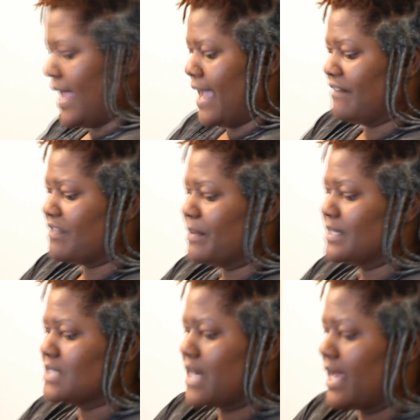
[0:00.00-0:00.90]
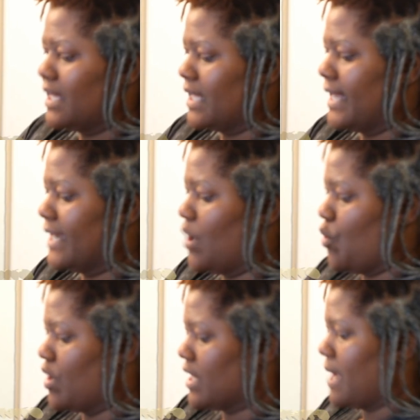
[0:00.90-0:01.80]
have the Bentonite Clay
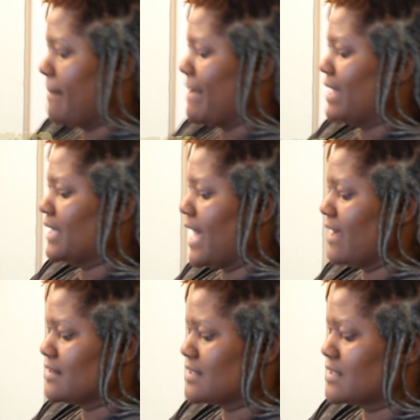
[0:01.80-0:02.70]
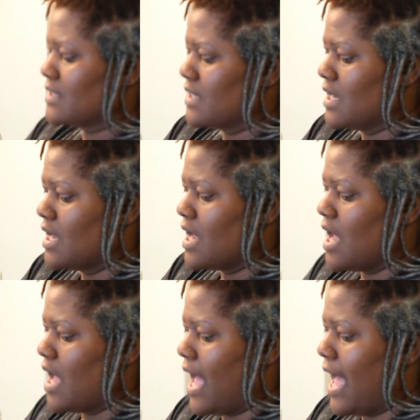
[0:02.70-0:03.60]
on my locks.
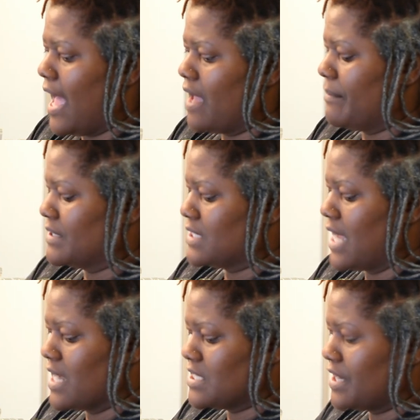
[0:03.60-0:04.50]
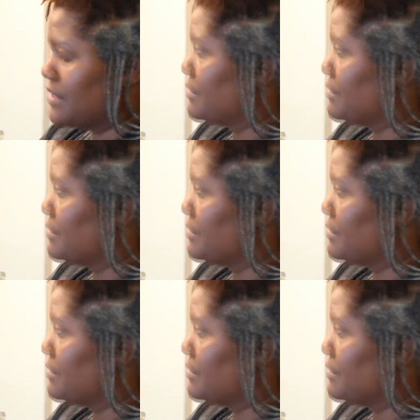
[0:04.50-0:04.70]
I massage it